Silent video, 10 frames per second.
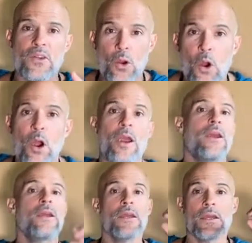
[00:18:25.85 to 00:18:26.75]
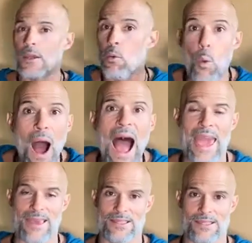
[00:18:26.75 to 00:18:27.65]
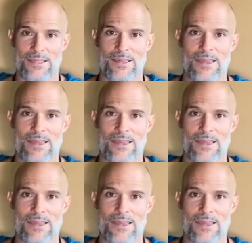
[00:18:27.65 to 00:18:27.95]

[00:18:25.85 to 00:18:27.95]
your whys.